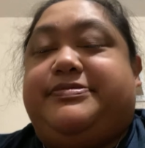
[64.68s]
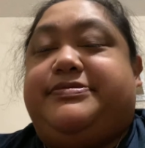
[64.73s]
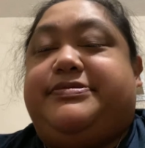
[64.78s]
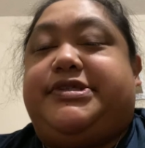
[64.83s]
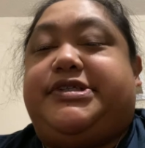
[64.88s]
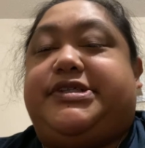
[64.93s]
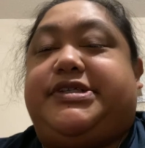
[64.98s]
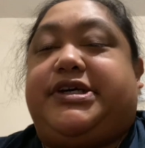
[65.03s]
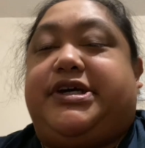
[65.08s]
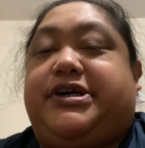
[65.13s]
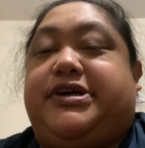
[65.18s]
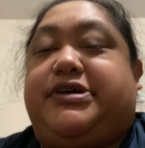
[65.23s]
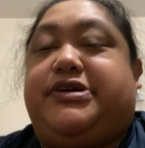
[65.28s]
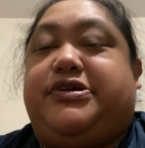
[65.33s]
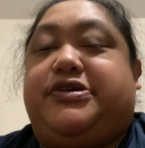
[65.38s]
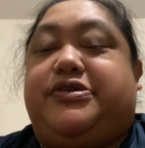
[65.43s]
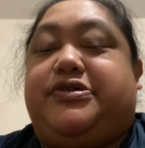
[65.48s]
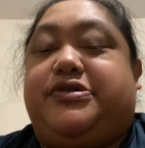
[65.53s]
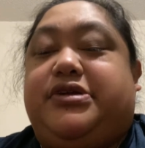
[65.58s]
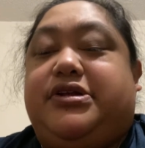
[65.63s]

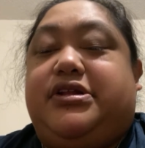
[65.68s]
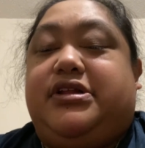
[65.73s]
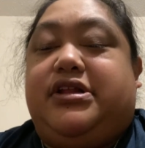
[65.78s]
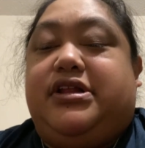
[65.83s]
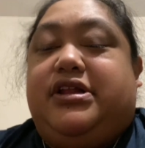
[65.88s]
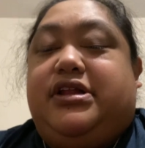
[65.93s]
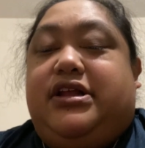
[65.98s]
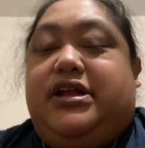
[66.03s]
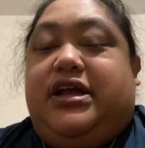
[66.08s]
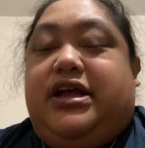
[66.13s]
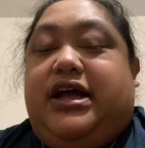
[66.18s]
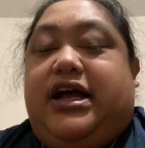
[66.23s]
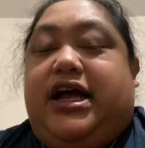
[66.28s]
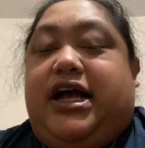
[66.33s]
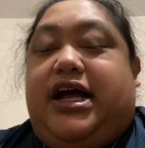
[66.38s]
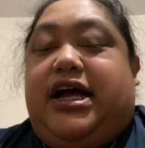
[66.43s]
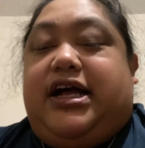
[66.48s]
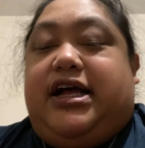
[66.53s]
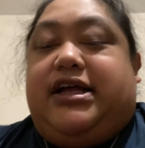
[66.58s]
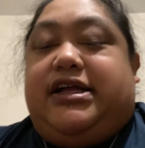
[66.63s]
So,
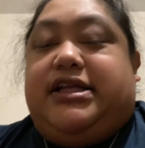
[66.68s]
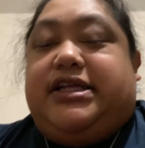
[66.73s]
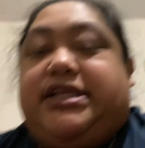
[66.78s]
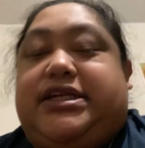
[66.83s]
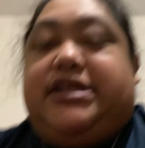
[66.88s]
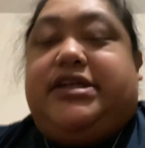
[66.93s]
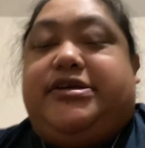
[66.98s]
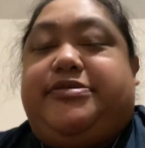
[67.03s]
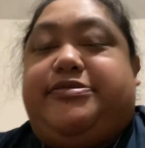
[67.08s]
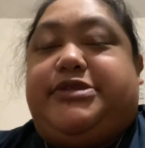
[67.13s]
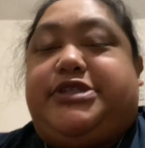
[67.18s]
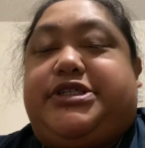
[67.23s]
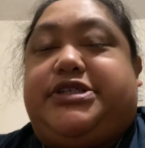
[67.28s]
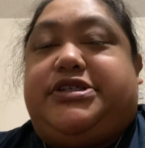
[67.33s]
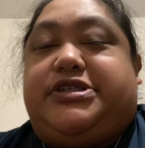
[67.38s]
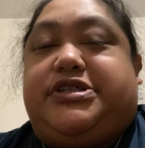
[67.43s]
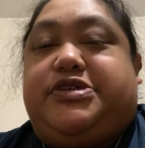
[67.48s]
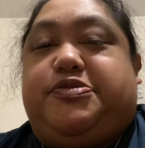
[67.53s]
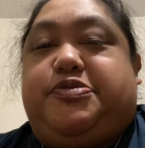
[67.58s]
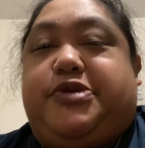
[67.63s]
uh, I'm going to do a
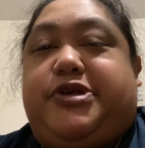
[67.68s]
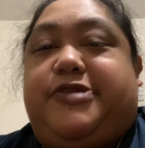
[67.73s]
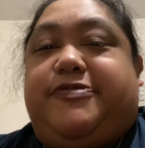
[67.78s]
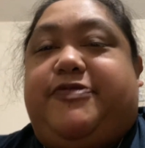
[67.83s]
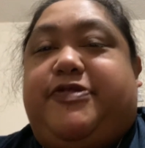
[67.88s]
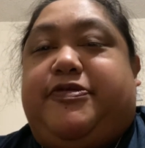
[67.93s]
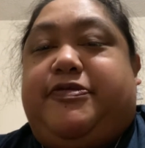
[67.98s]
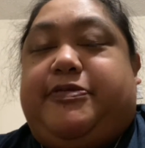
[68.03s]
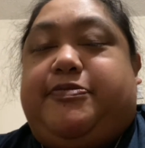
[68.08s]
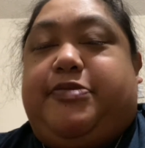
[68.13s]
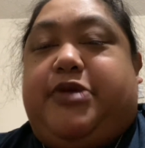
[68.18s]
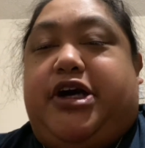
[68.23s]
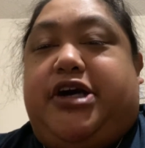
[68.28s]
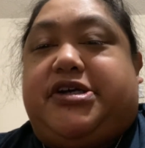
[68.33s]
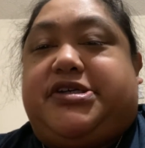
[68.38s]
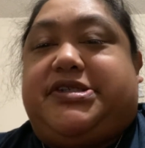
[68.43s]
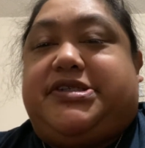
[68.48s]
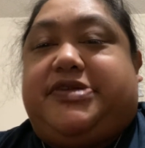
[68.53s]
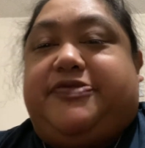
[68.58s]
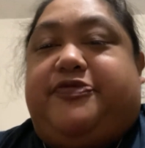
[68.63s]
little bit of an
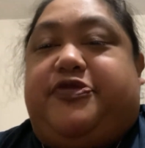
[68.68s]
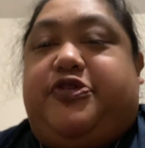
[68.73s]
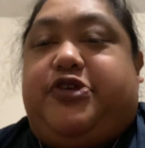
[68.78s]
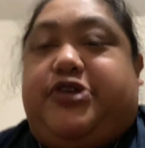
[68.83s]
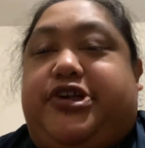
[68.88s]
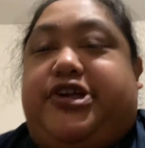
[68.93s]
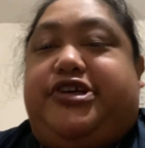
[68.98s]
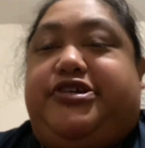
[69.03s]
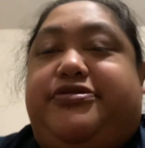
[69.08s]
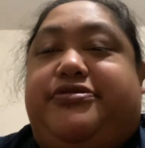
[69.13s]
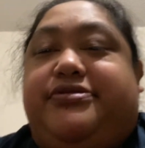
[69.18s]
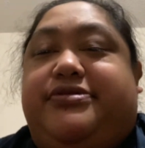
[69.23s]
unboxing for you.